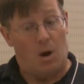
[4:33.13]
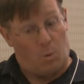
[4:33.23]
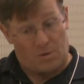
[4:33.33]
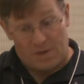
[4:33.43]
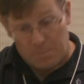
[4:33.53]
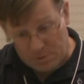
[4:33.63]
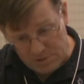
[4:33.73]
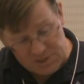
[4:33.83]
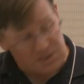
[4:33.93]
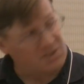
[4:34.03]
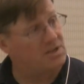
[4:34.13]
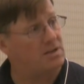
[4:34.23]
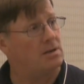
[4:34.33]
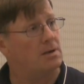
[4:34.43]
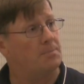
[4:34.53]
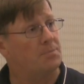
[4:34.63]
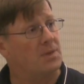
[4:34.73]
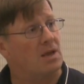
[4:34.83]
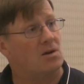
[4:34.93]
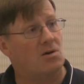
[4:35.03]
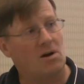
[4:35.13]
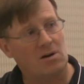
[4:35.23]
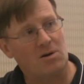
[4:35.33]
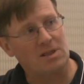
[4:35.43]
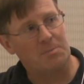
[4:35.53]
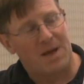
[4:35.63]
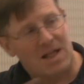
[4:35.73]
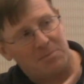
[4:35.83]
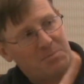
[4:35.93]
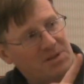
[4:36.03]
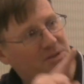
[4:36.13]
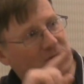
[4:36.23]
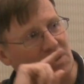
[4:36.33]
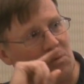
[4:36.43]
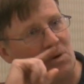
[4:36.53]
Well, they persisted, got it on the ballot, but the thing